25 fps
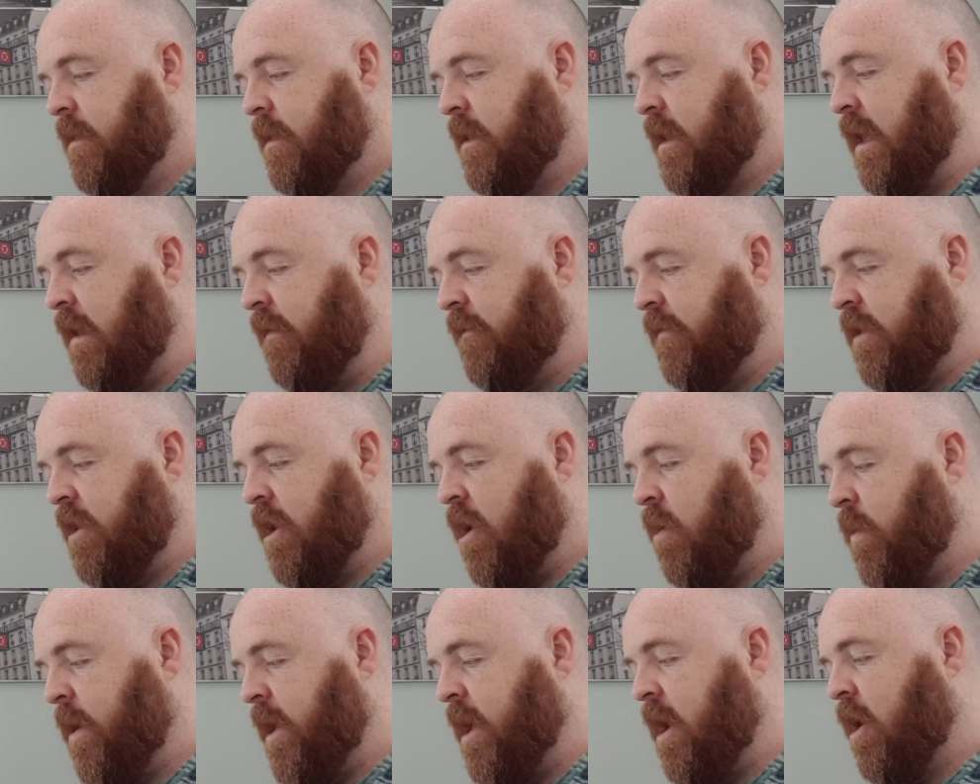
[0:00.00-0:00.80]
even
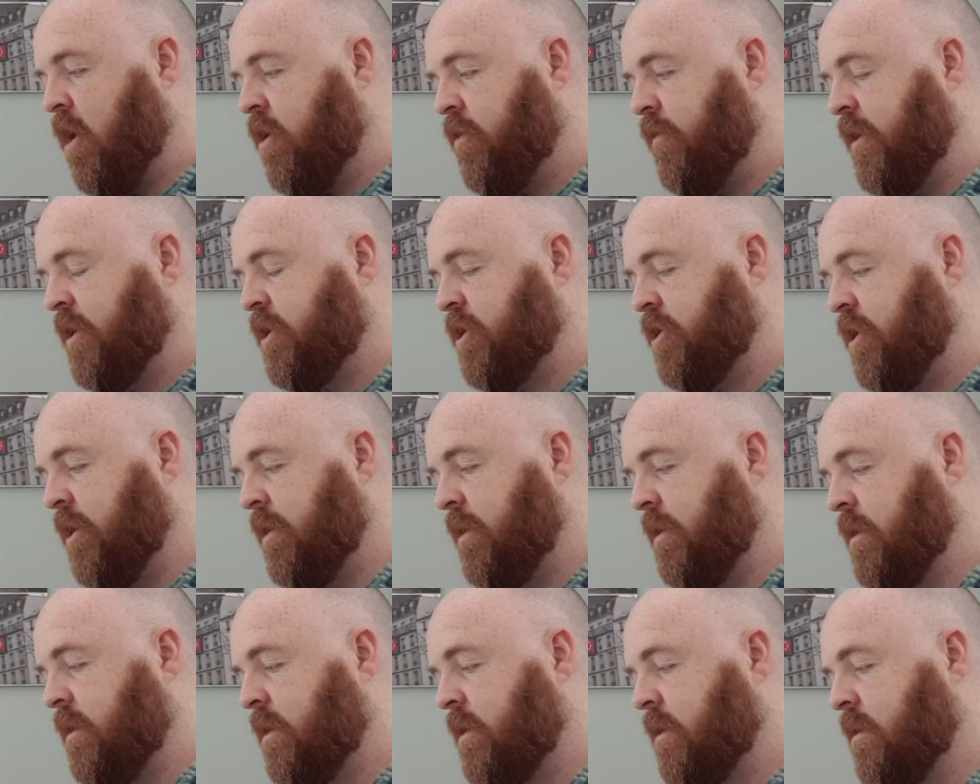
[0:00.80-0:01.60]
though we are
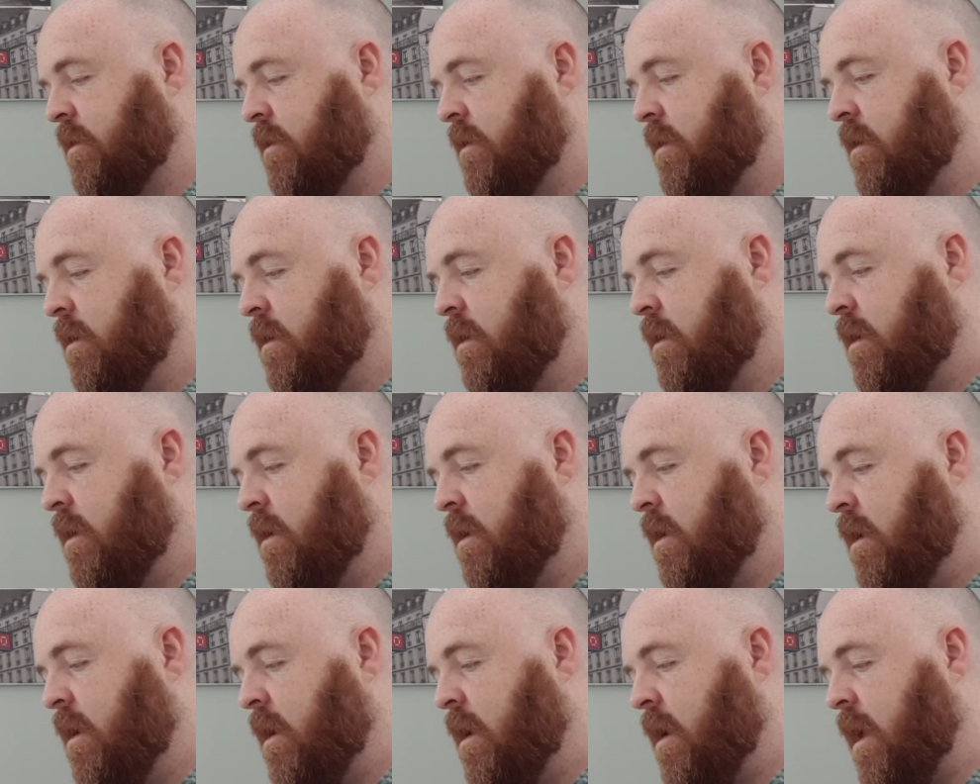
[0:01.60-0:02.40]
Christians,
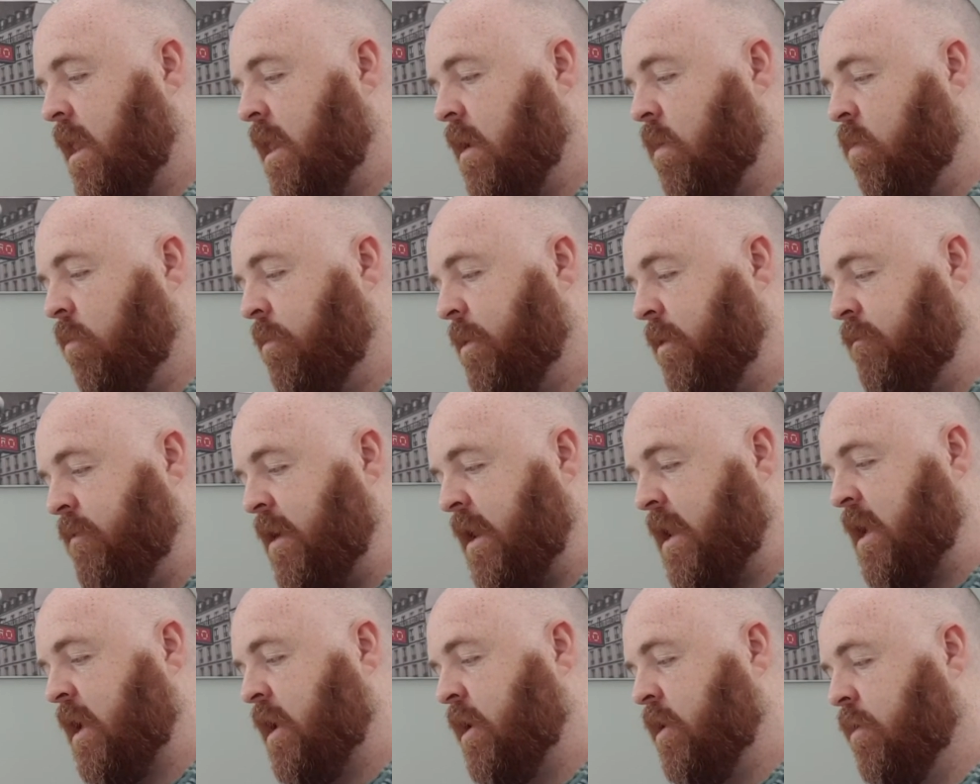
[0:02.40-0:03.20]
and it will be
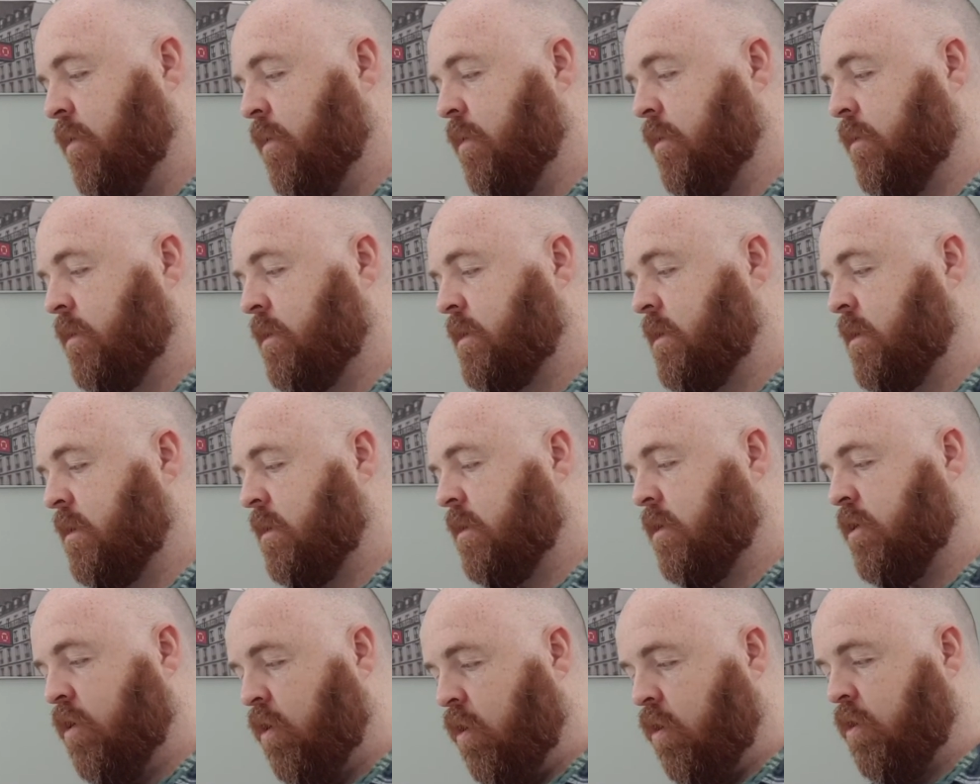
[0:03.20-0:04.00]
ridiculed,
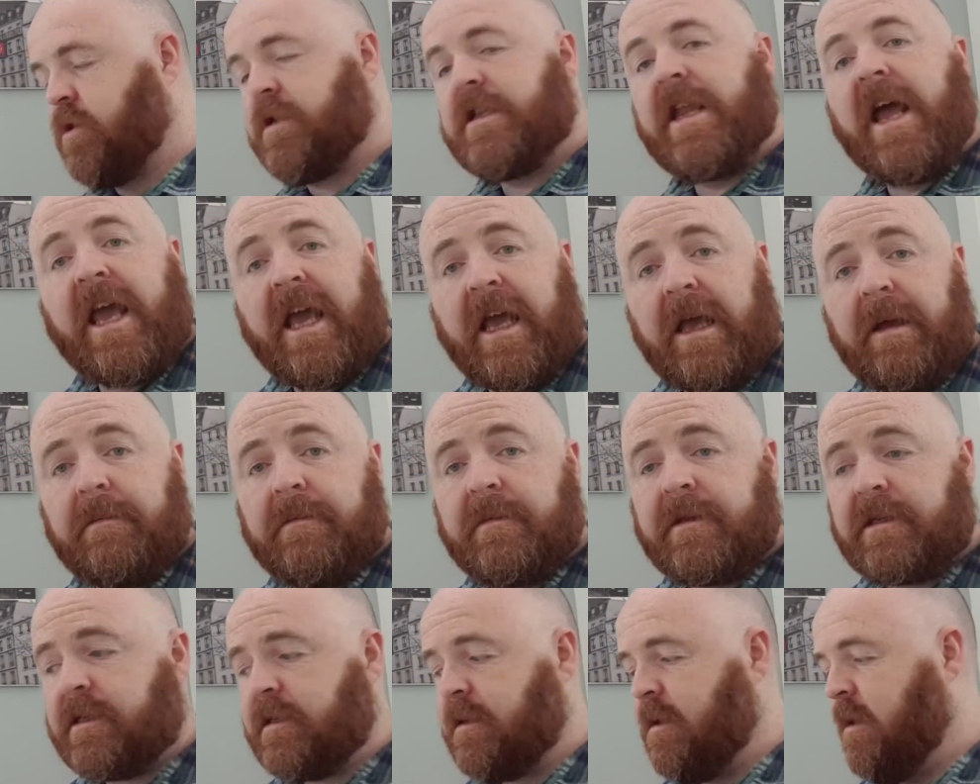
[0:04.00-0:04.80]
called
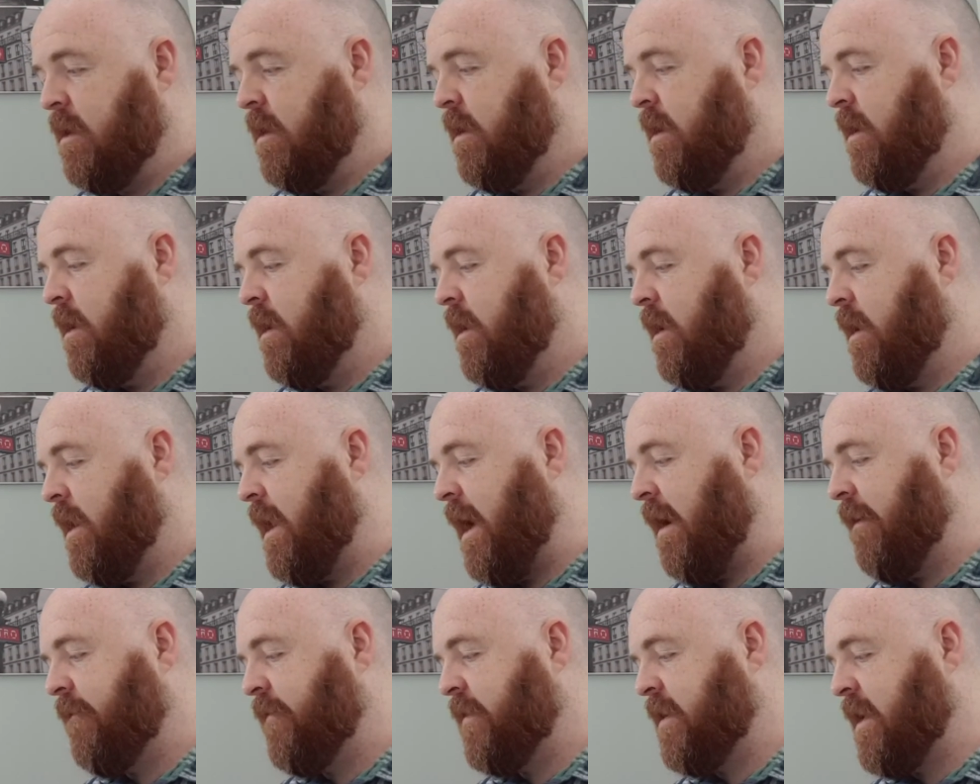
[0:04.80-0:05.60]
names,
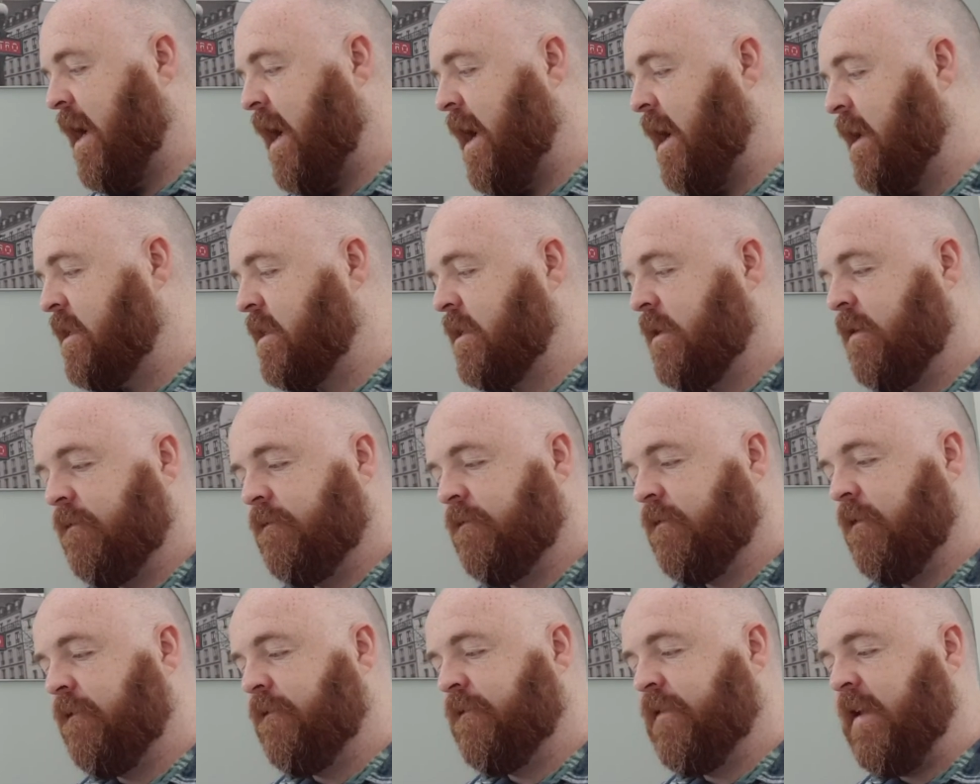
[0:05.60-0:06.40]
laughed at
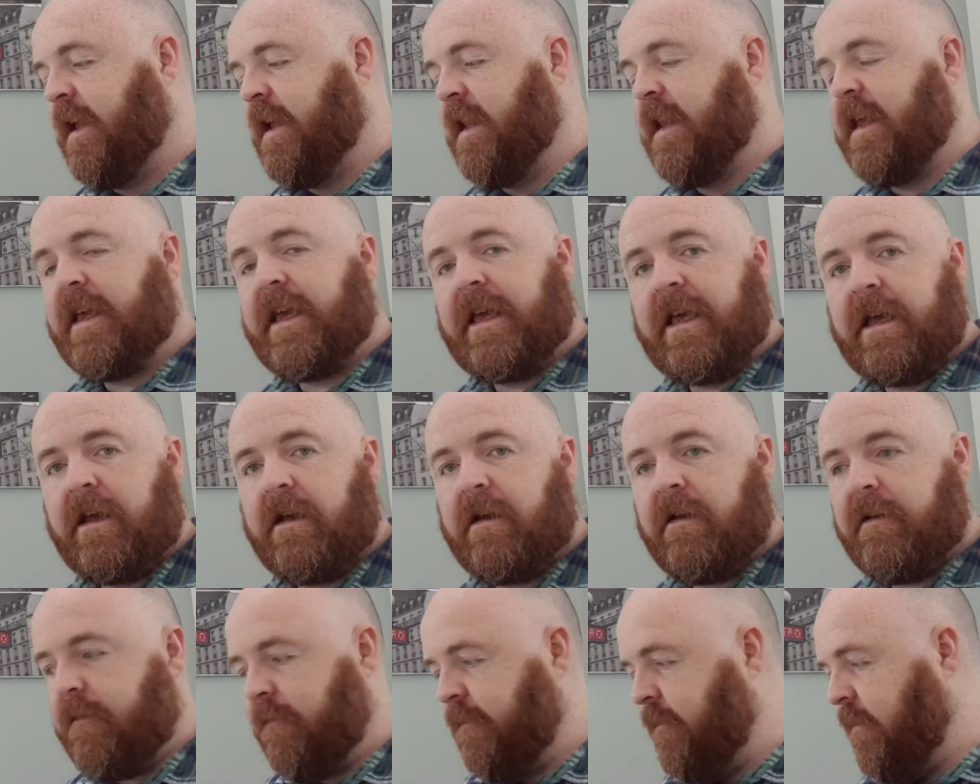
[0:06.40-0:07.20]
for
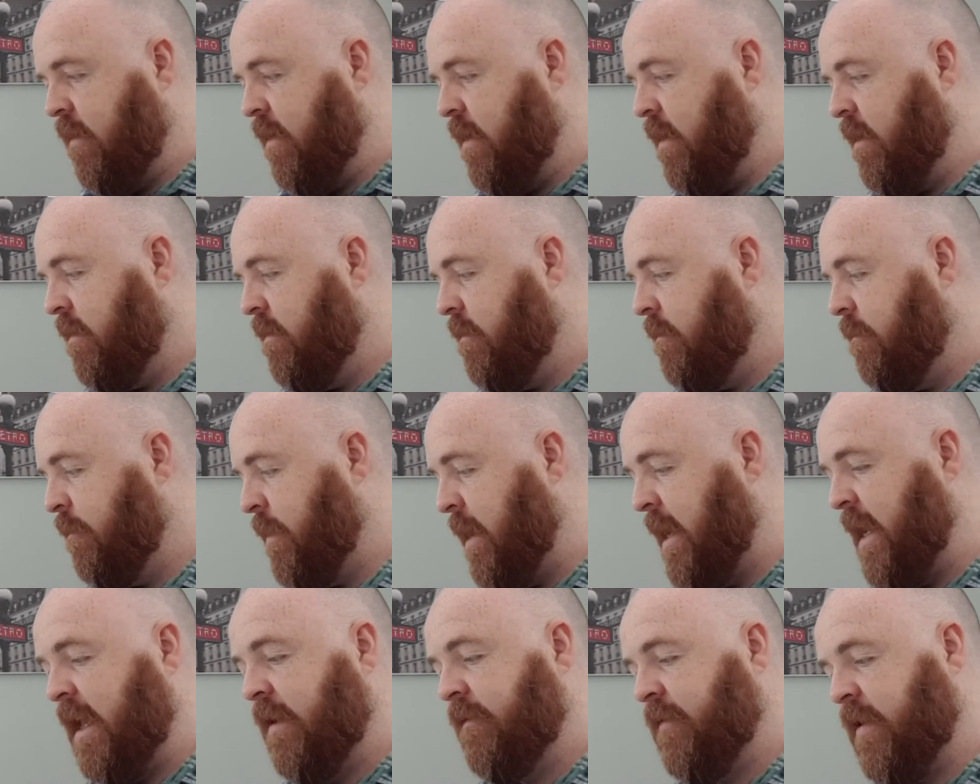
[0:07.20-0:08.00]
feeling for
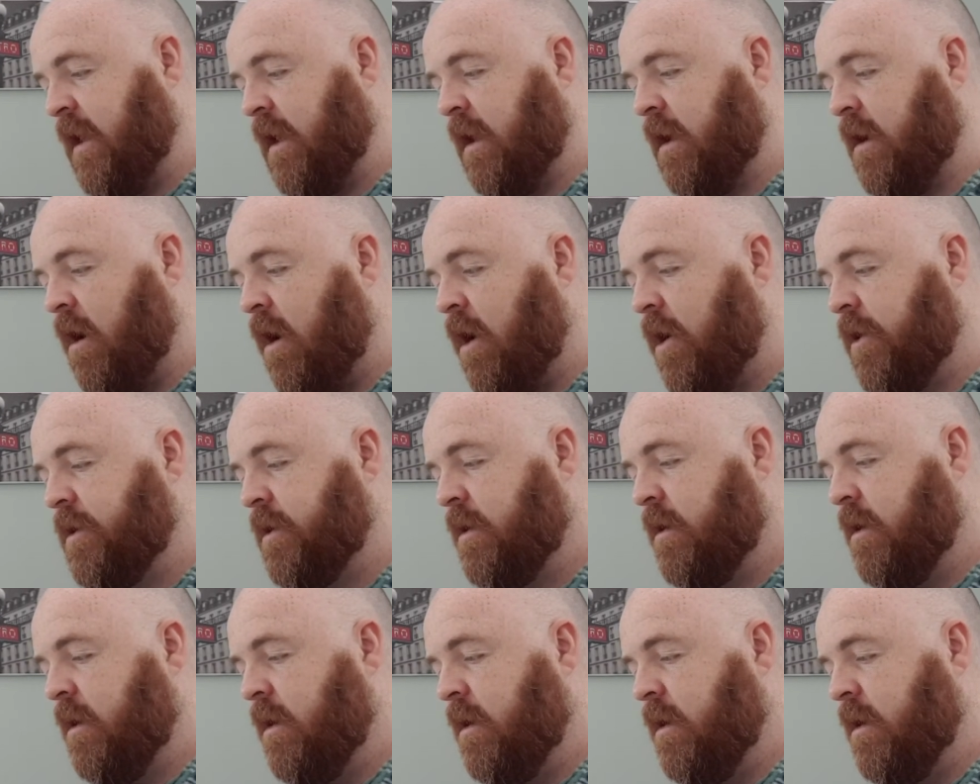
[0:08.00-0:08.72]
believing in God,